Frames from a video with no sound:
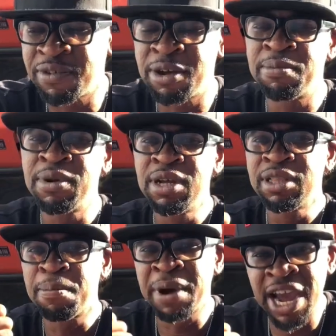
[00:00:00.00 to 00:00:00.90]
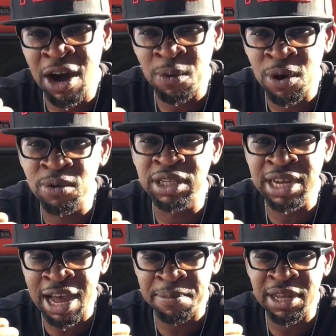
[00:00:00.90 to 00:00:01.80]
from the power on the
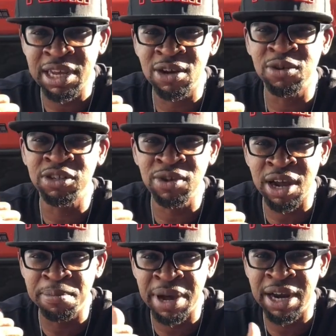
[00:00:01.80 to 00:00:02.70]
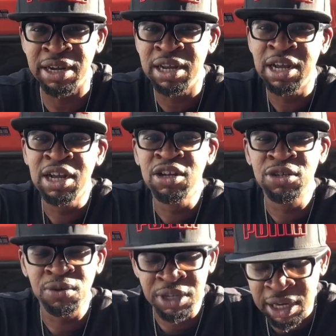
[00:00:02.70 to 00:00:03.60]
top end on the starter body.
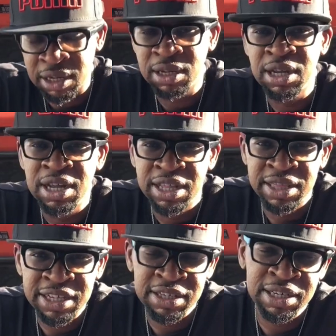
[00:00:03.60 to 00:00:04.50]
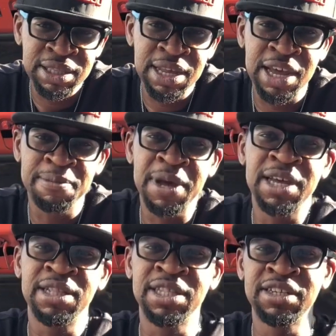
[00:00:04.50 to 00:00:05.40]
So yeah, that's a good thing, man.
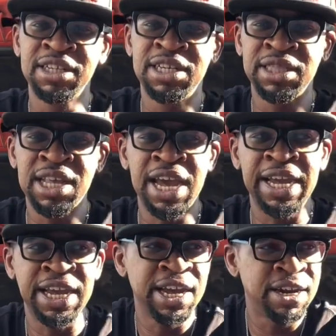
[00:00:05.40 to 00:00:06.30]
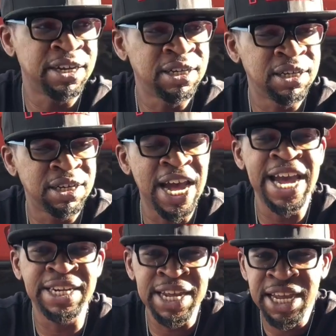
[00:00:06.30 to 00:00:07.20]
That's a good thing. And I
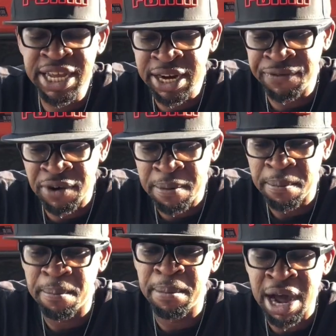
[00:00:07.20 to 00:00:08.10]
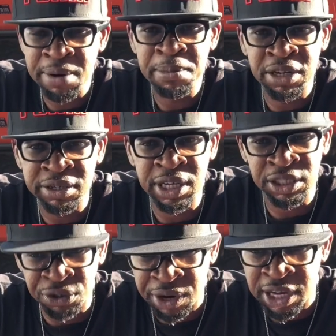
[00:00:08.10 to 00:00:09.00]
did get it from Modern Muscle
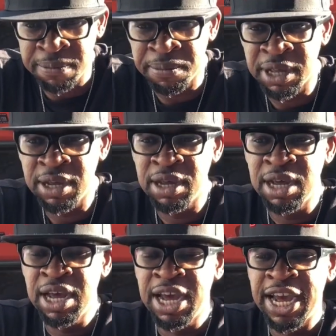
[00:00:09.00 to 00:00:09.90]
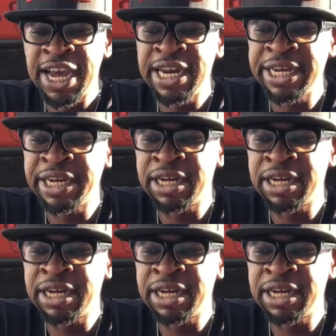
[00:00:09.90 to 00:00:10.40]
Extreme. And